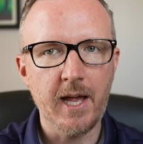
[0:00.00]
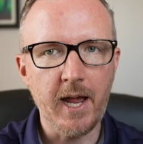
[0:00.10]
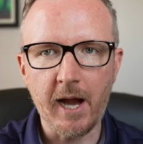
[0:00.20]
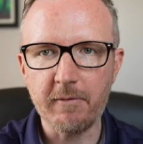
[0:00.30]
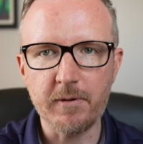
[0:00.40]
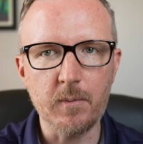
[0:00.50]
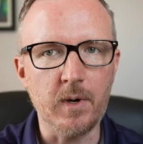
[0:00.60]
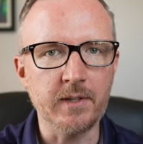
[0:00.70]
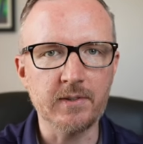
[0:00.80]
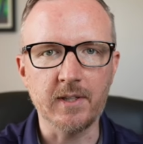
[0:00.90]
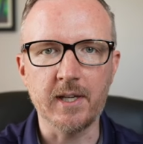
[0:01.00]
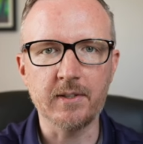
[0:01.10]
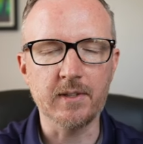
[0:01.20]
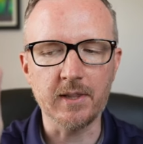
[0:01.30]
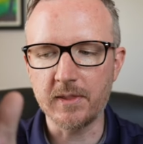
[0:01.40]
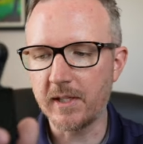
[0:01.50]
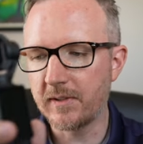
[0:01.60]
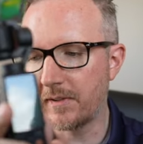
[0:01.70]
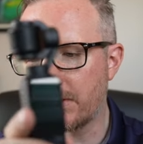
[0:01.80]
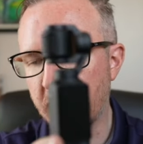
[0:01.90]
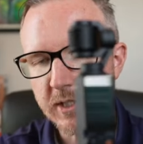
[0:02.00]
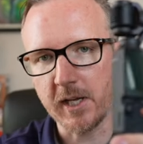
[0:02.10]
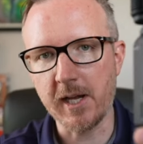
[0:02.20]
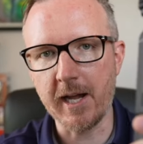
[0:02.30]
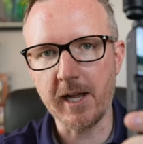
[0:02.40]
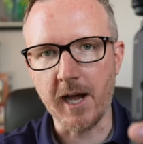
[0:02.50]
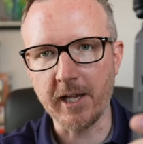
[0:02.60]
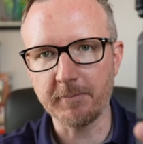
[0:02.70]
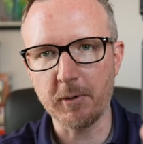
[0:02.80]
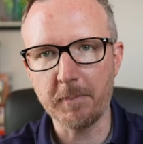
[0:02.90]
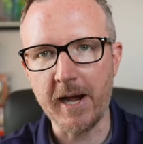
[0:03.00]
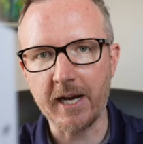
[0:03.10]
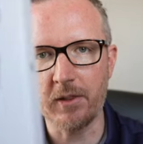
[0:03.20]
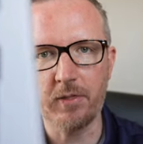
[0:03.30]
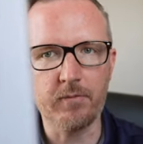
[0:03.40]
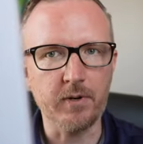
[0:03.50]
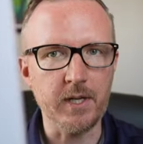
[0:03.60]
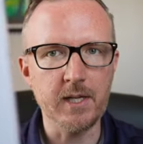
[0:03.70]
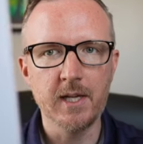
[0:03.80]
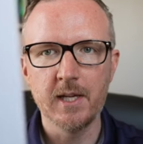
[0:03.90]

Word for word: Everyone says that this D J I Osmo Pocket three